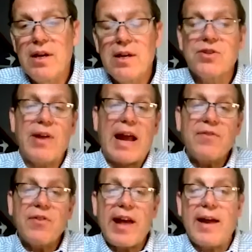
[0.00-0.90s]
So
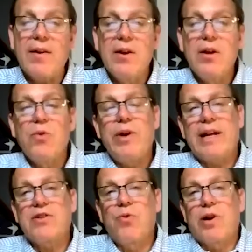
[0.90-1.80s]
after that, we got
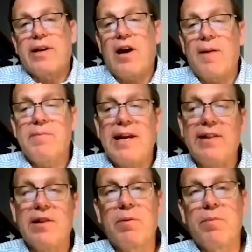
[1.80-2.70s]
to work on updating
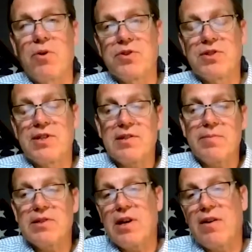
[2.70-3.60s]
the proposal system
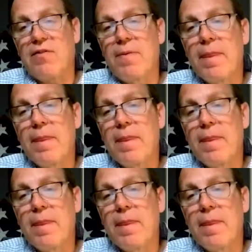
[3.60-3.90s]
itself.